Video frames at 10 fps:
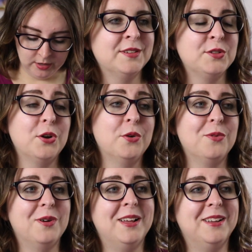So
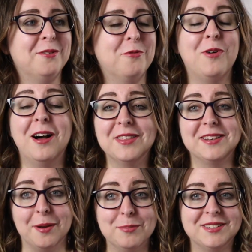while the
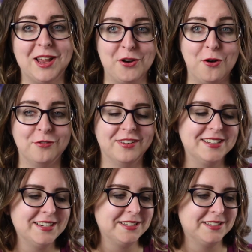numbers are not
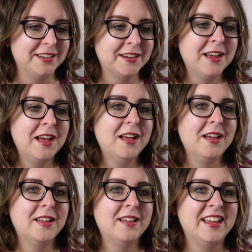fantastic
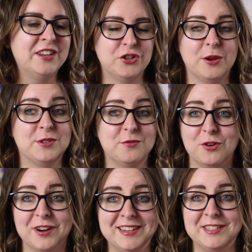in terms of
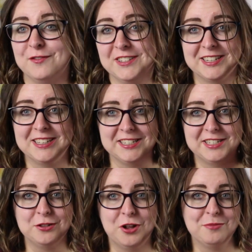what is physically
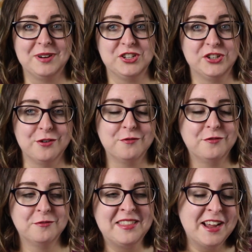still on my
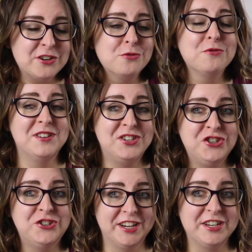shelf, the actual
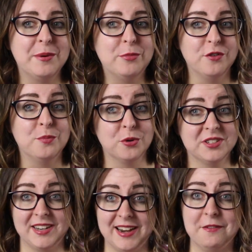sheer number of
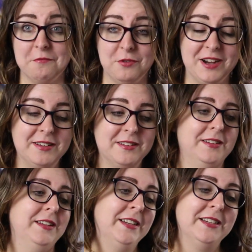books that I have read
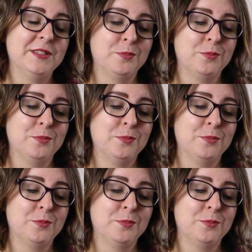is